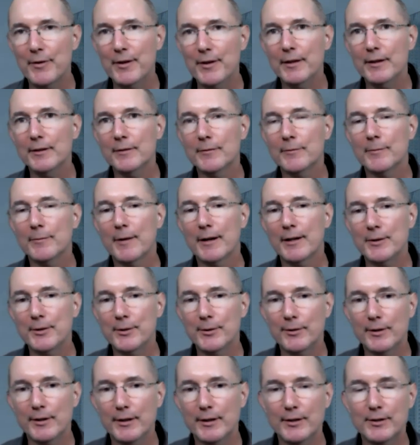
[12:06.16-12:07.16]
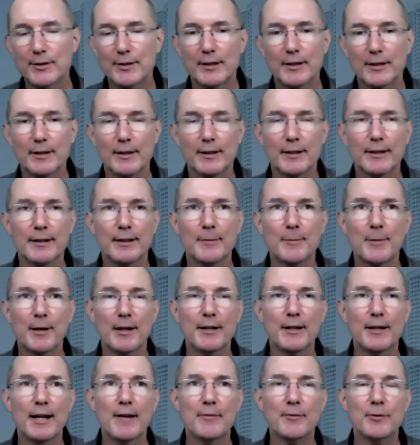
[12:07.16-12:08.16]
thinking of my units and like, am I
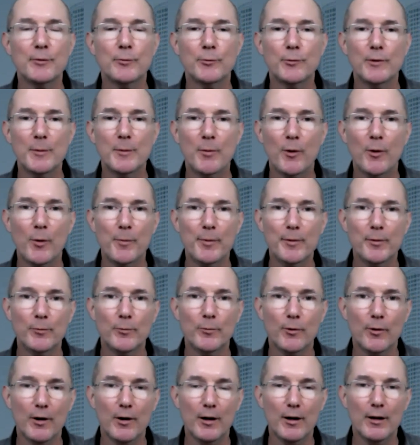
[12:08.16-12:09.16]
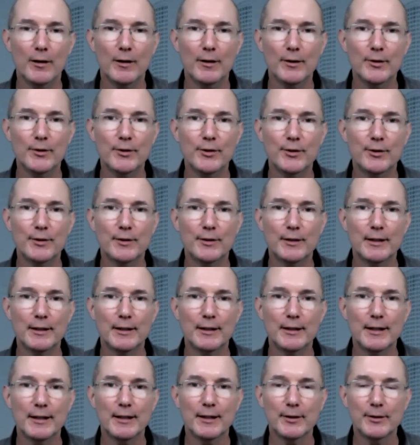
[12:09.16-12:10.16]
going to have to rip open walls,
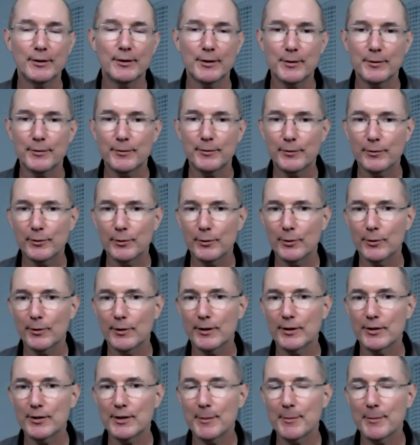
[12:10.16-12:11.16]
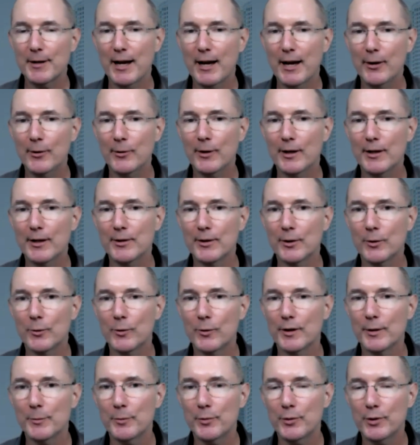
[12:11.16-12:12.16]
get under the floors? I mean, how do I know
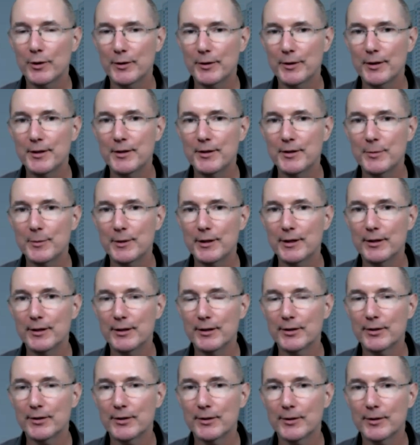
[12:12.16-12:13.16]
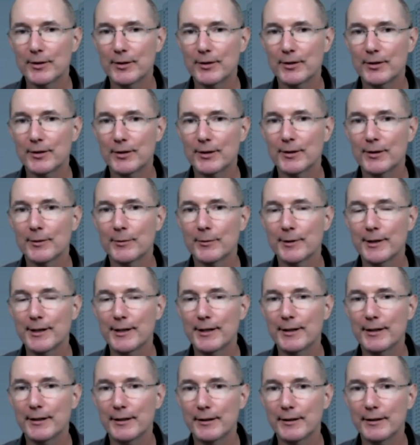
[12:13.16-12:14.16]
where to put these meters so that they're
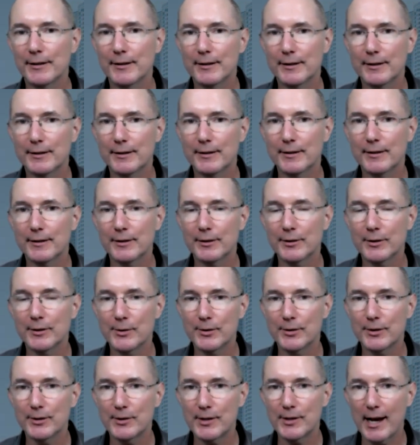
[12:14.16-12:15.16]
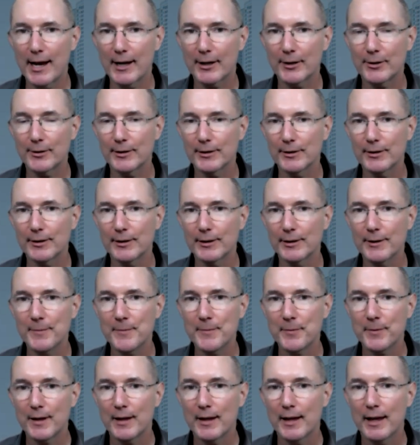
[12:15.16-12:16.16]
reading the usage accurately.
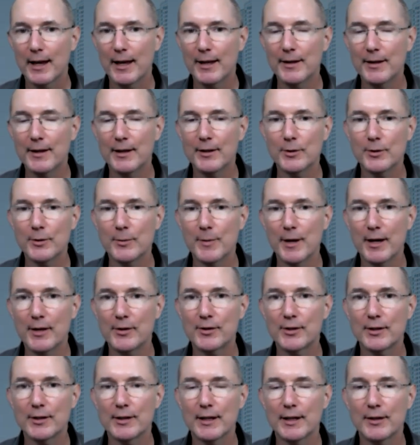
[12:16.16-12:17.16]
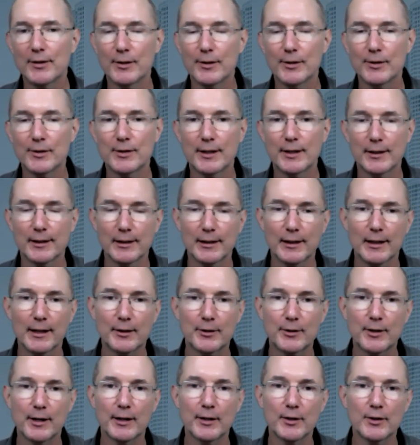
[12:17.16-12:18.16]
And then you mentioned that they're sending an
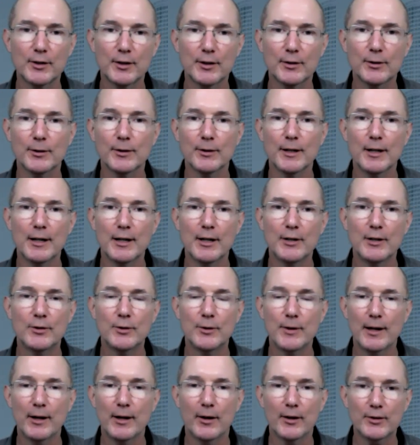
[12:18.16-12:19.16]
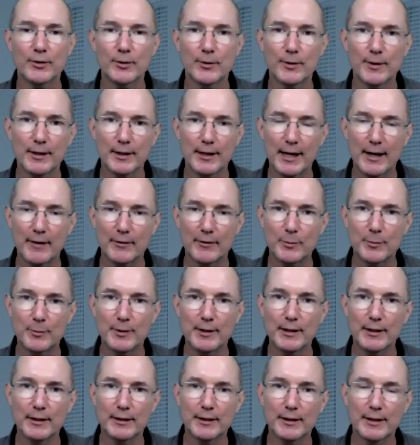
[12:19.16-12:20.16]
electronic signal. Do they also then have to
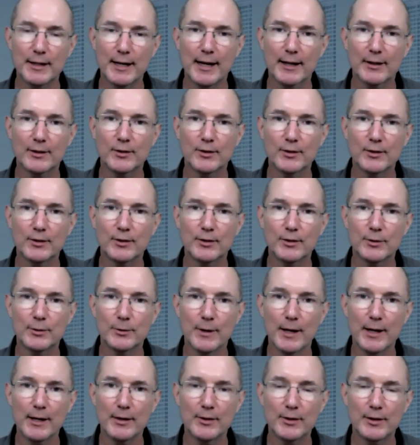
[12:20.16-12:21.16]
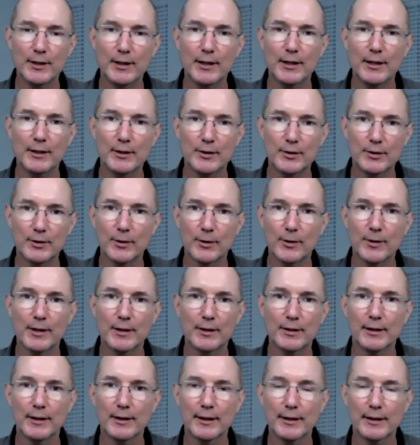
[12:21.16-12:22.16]
be connected to AC so
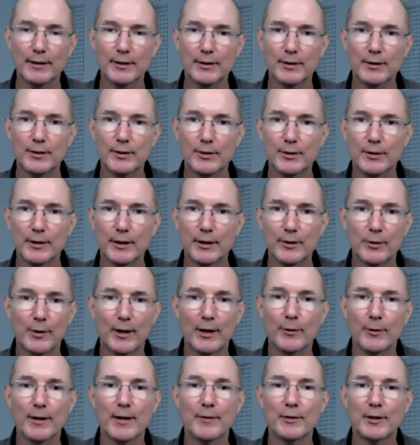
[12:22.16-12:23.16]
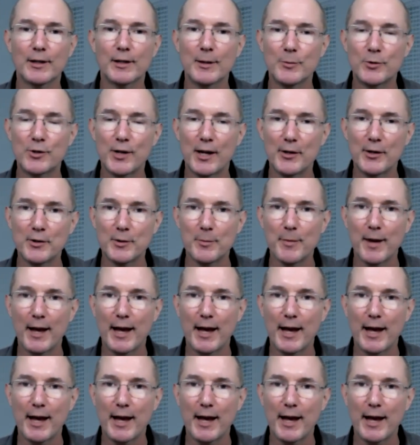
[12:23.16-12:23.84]
that they continue? Uh, so I don't have to keep changing